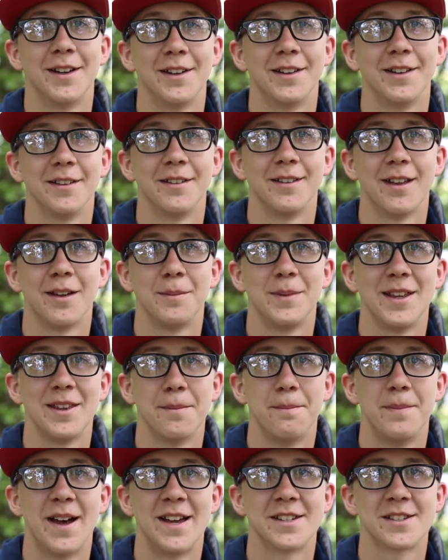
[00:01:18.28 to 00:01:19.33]
That would be
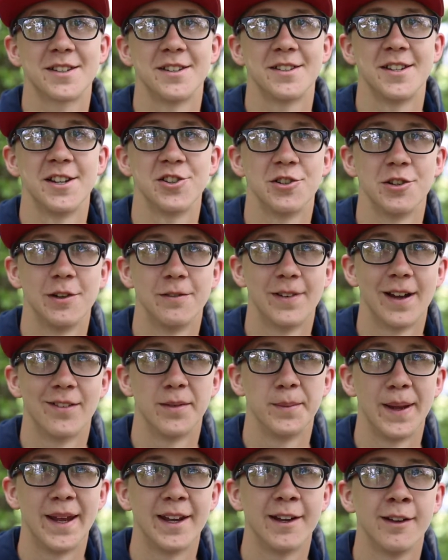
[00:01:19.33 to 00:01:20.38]
the best decision you've
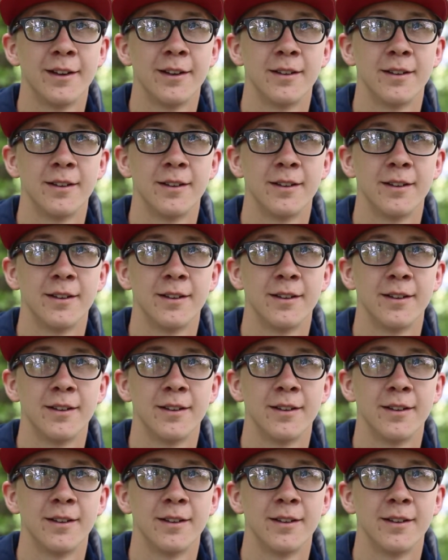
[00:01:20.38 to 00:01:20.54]
ever made.